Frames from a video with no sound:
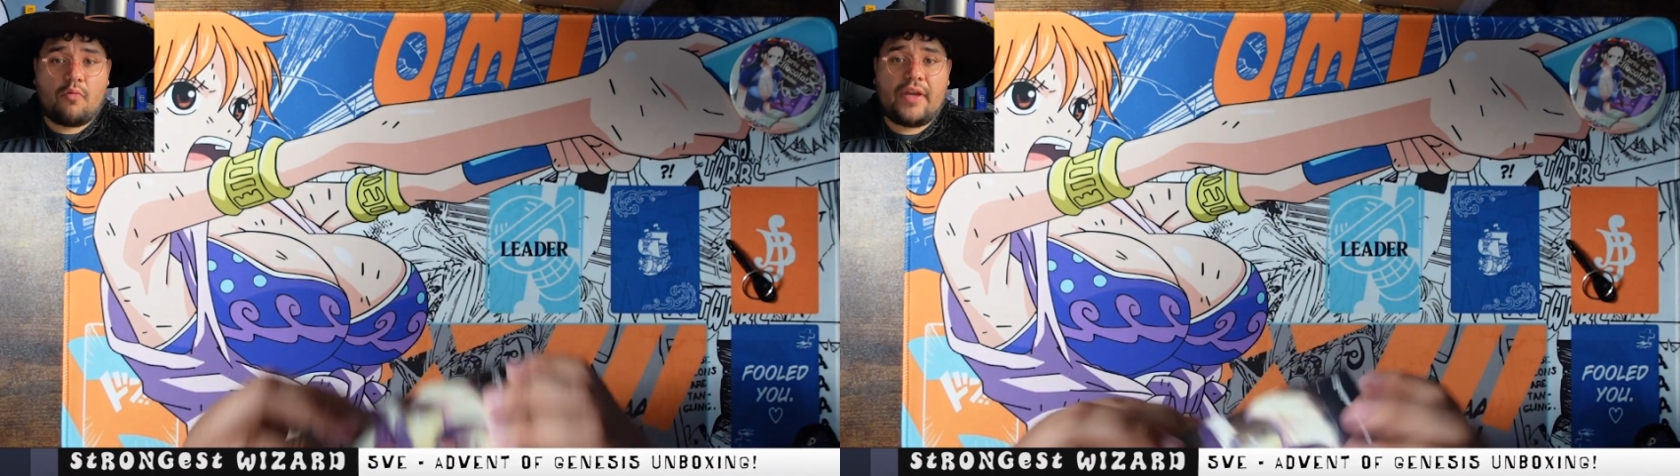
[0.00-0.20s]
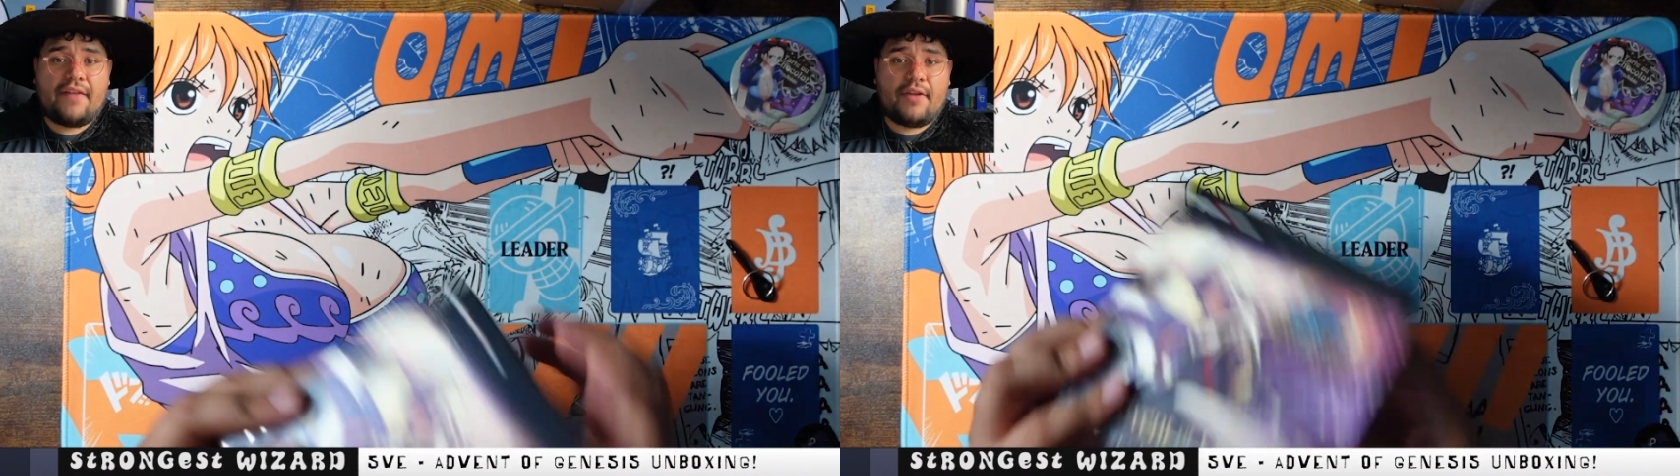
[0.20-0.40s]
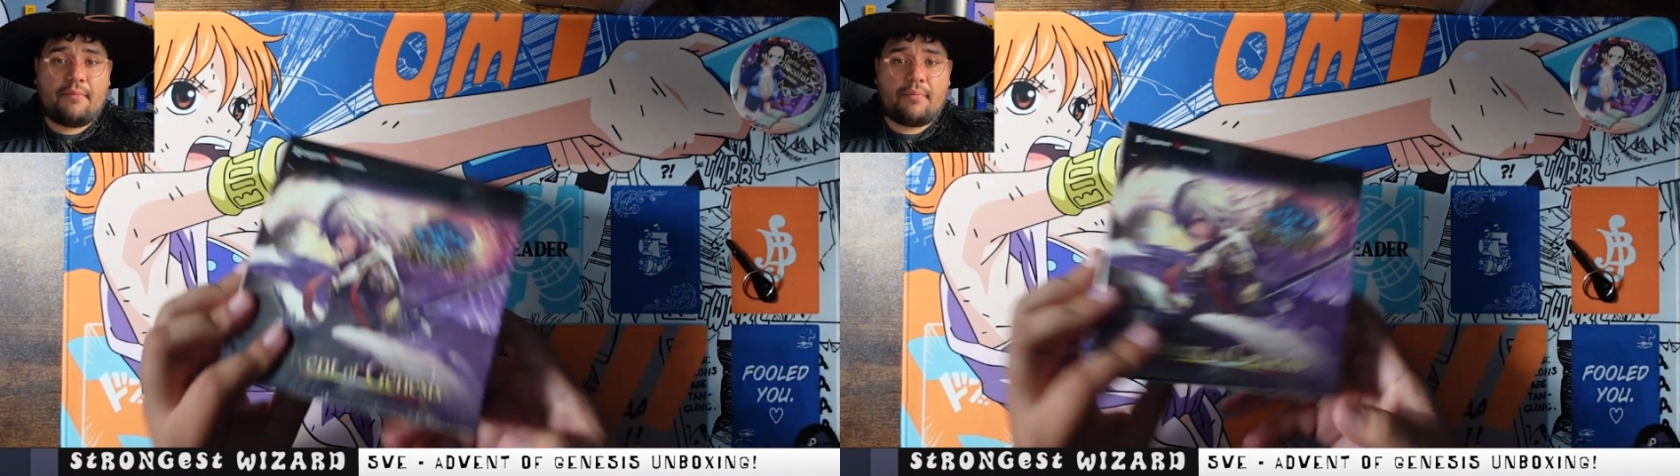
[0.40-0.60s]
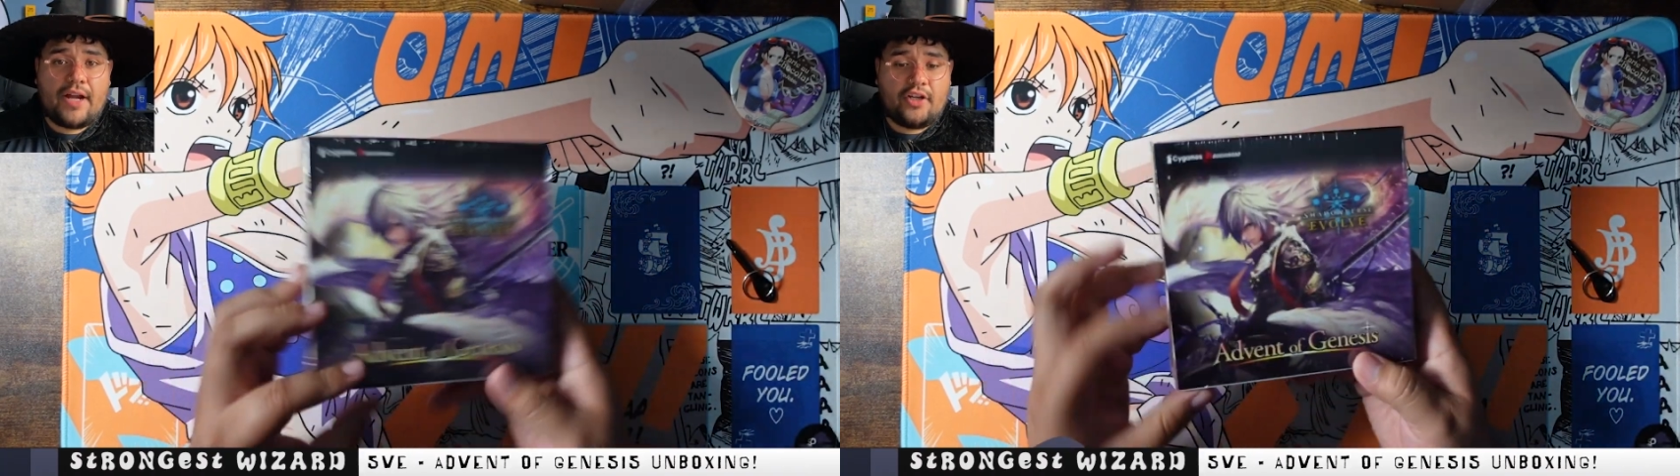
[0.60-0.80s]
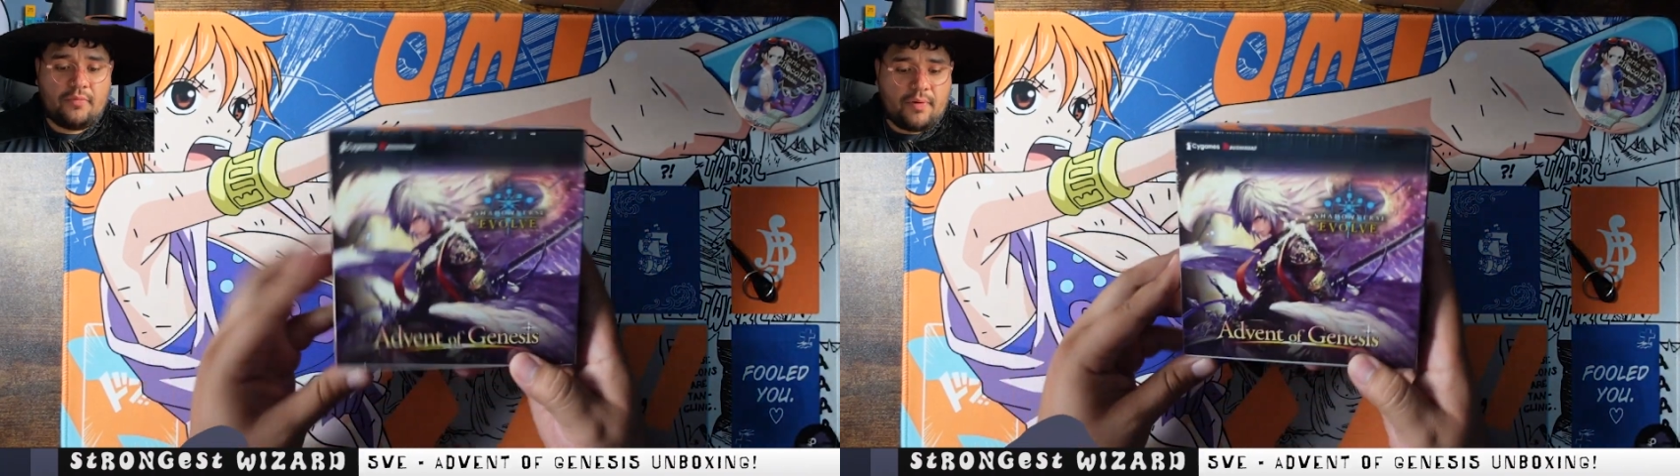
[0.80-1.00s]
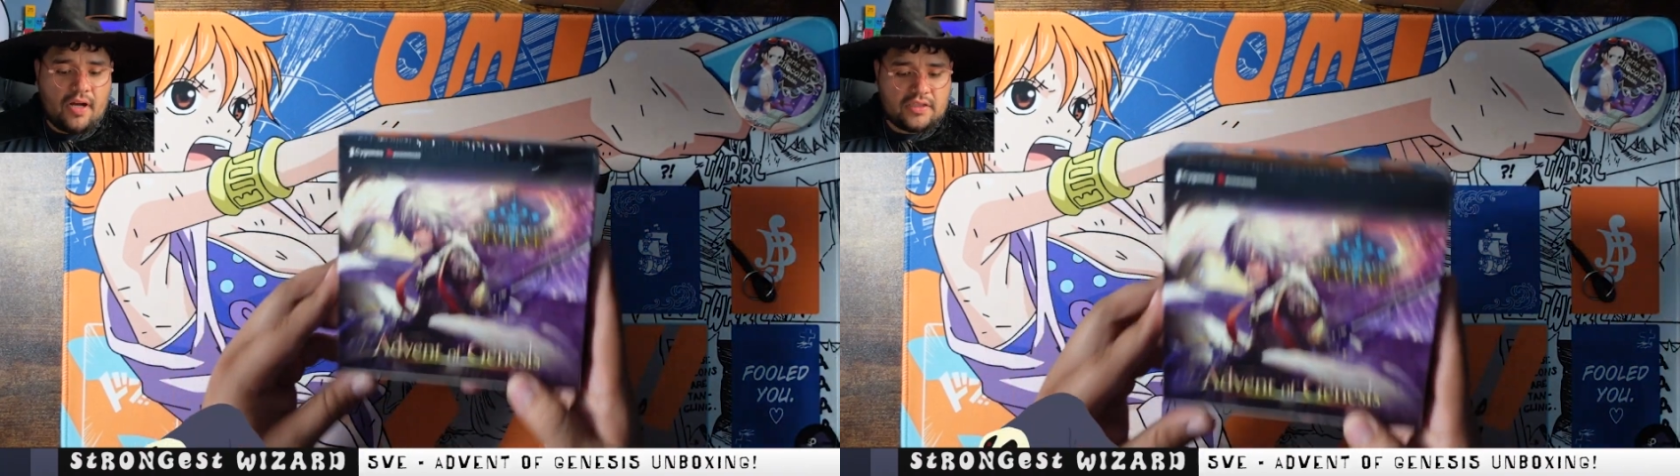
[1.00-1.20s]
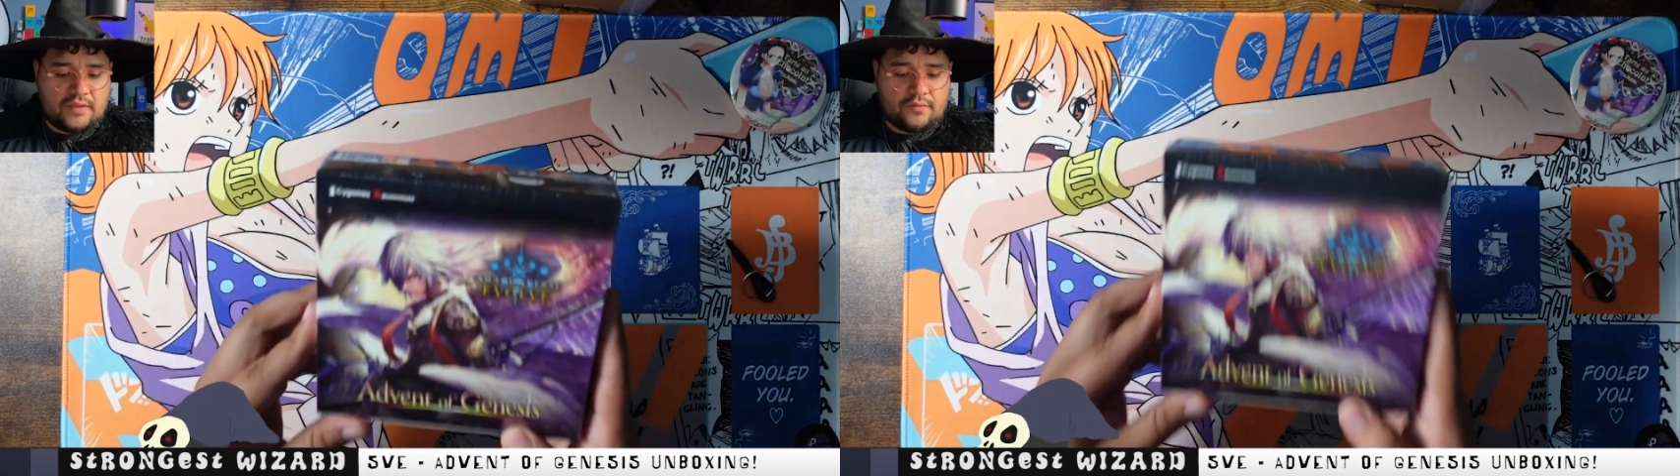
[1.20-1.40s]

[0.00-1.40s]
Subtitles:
we have a brand new box,